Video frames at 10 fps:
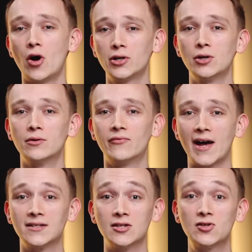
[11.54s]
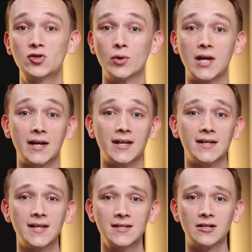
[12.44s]
audio devices to a Dante
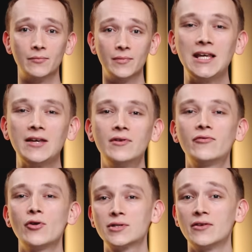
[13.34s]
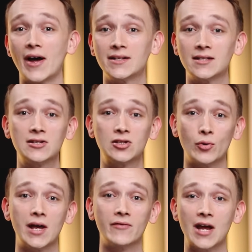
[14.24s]
system, even if those devices don't
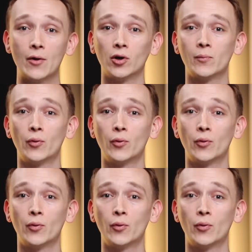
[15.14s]
have network